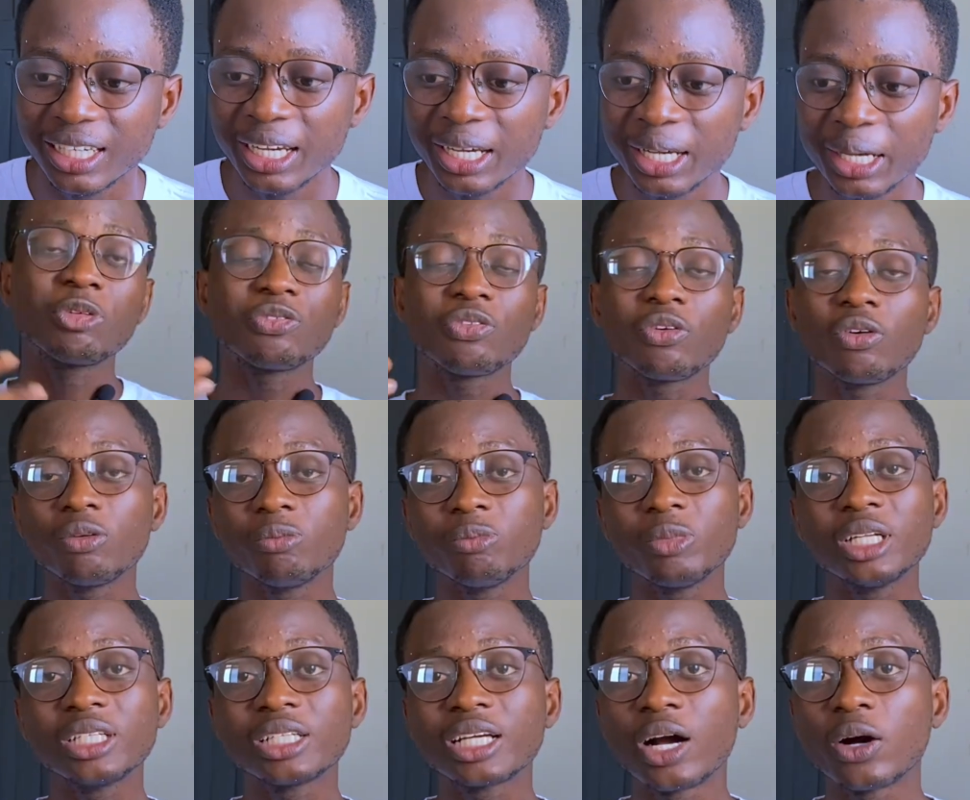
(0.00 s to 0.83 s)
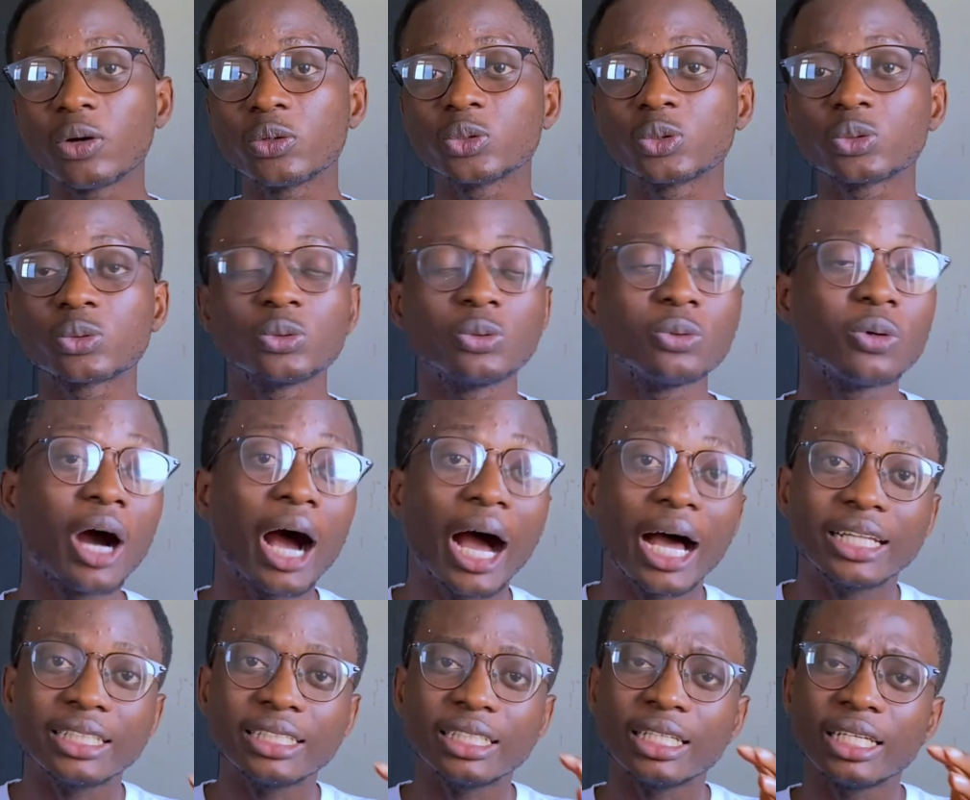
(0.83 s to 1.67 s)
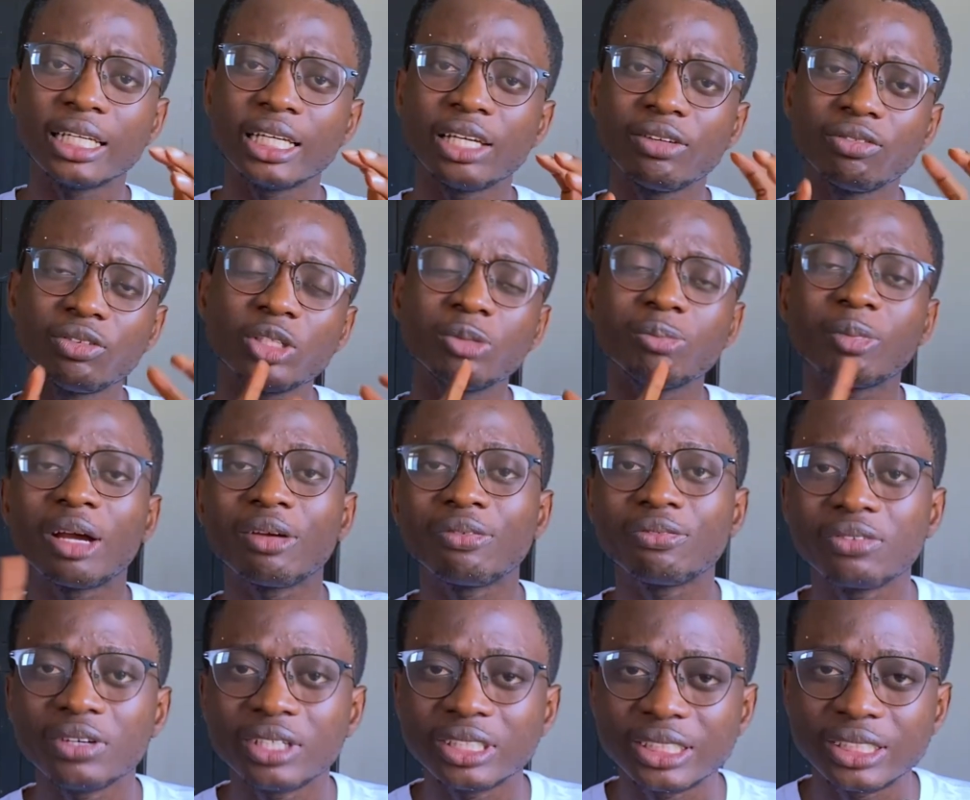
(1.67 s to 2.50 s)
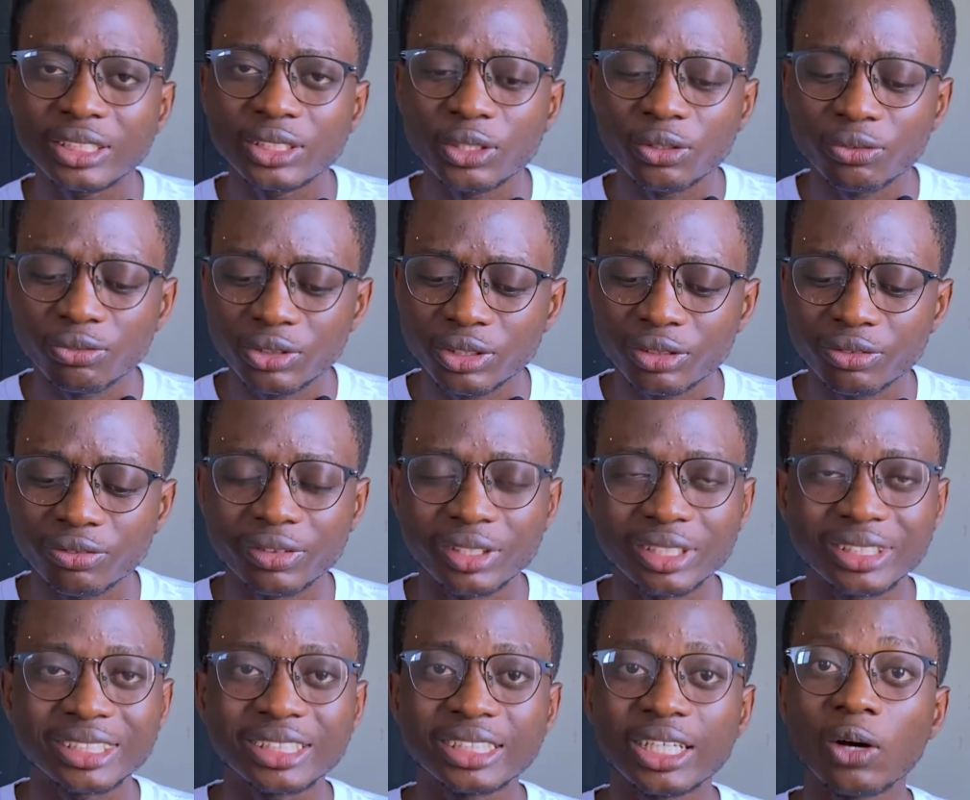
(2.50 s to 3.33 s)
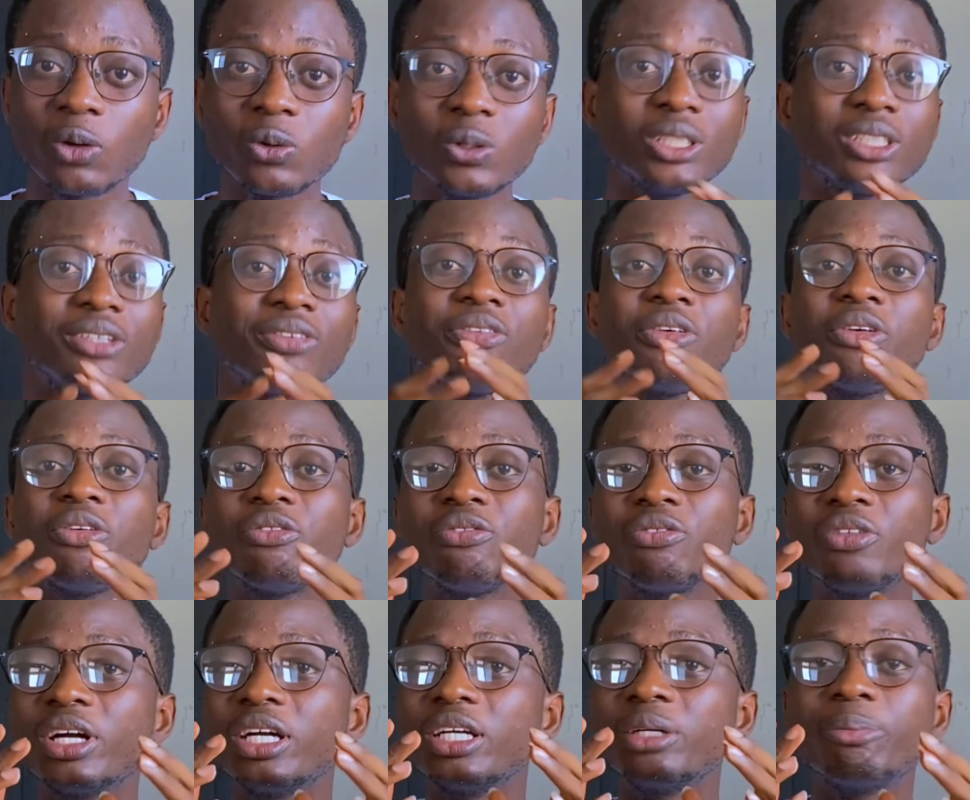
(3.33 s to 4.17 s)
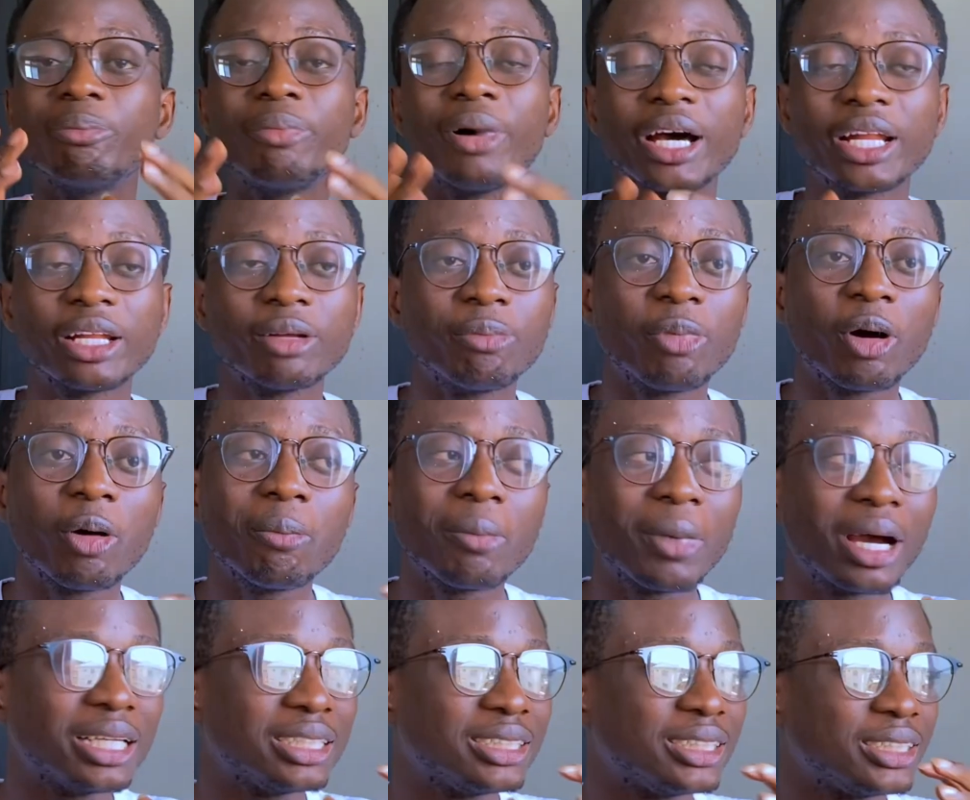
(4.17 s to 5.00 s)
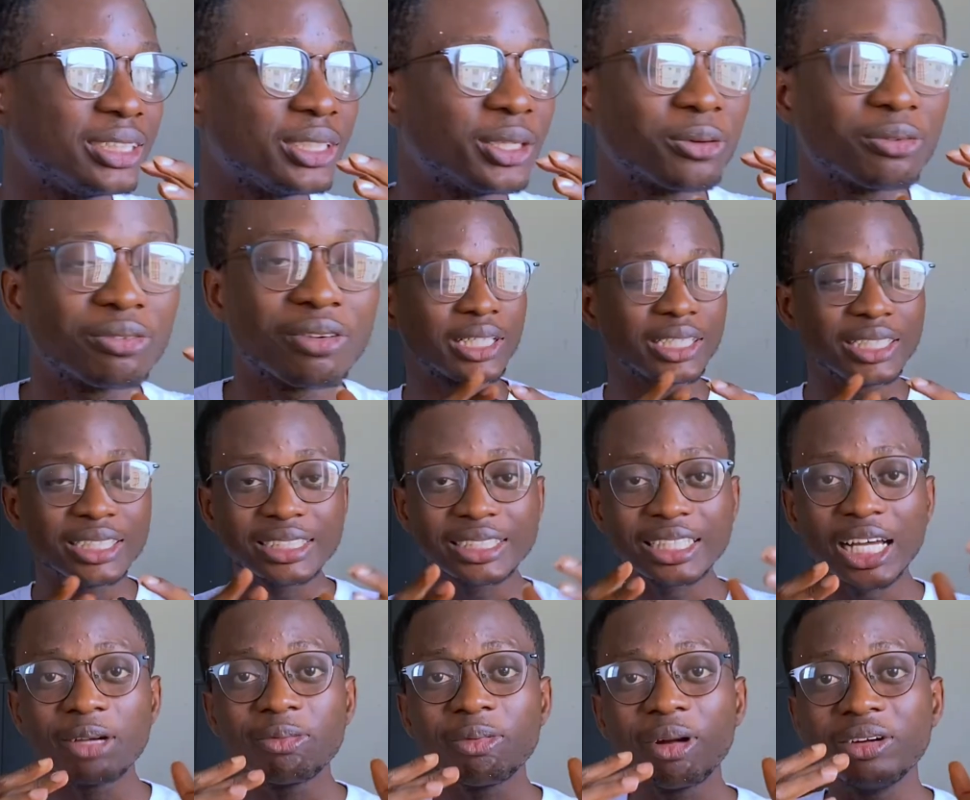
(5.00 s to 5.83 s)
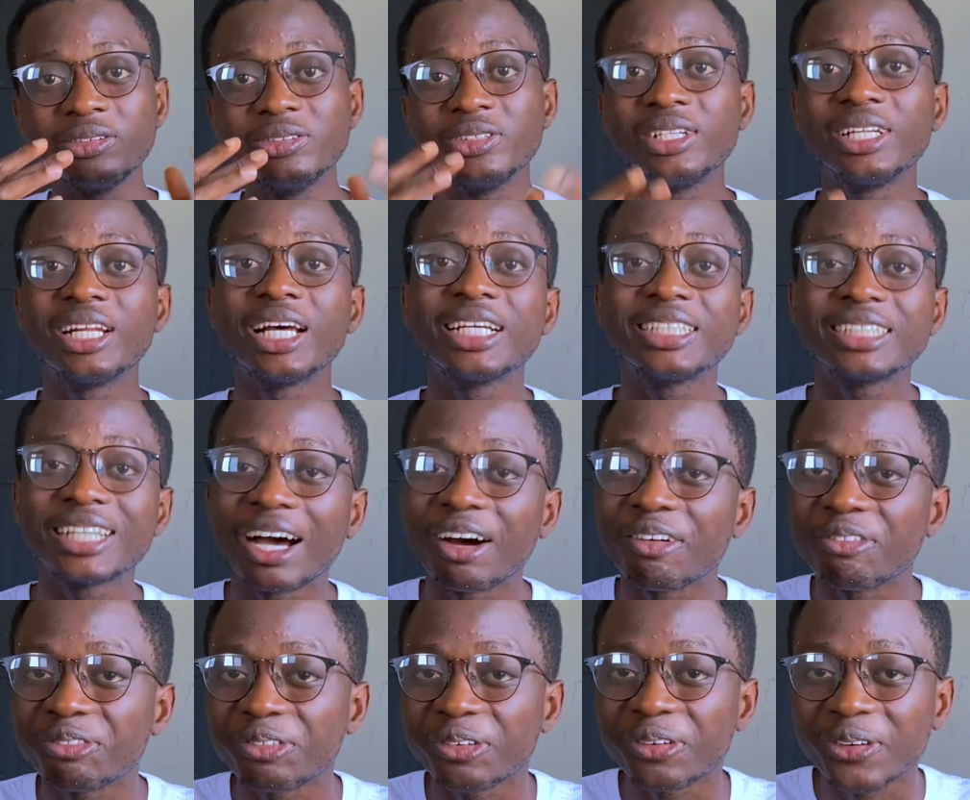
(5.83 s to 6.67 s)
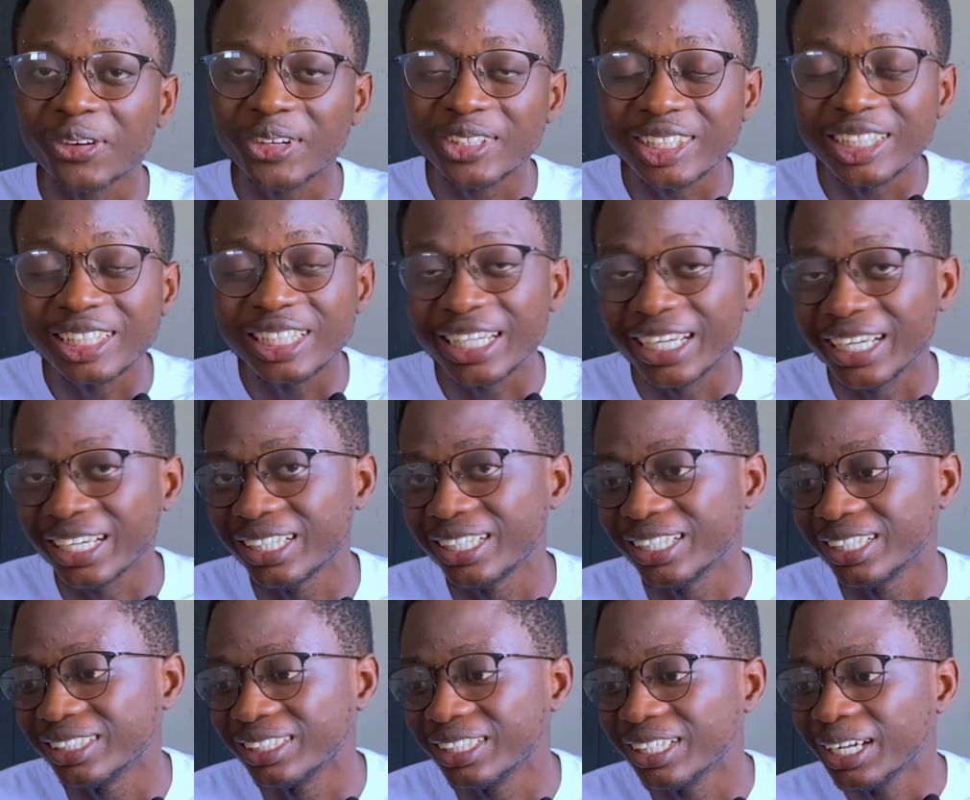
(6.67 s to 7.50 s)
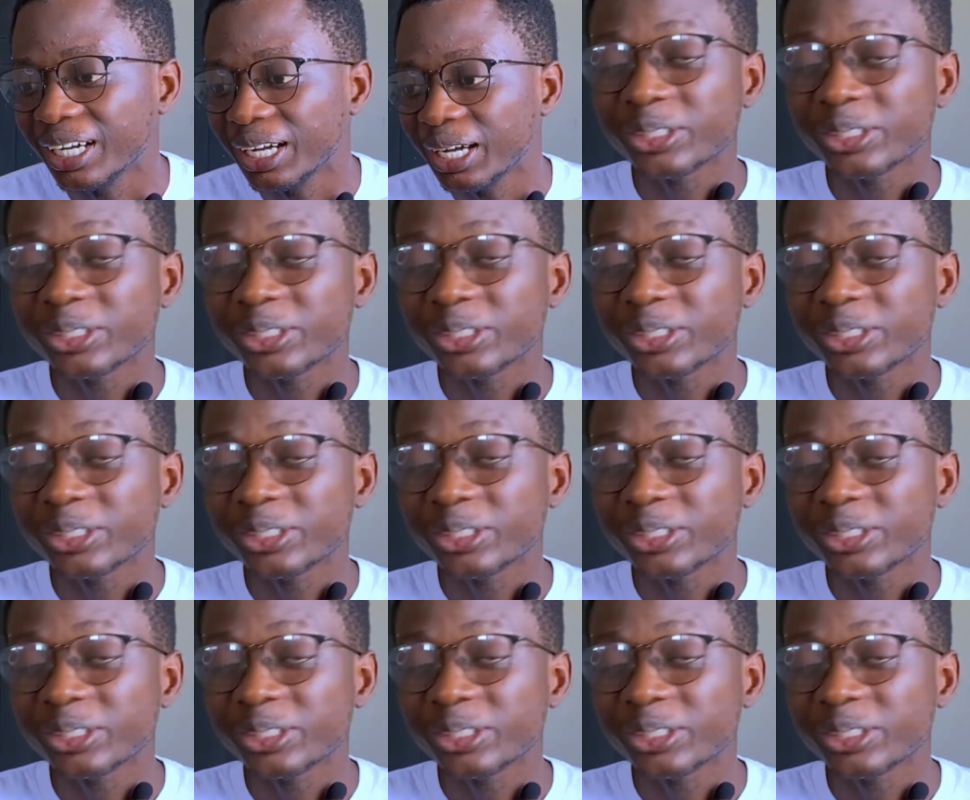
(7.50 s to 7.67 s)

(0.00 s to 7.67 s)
Before medical school and even my first year of university, I always feel very bad about myself anytime I realize I've forgotten again.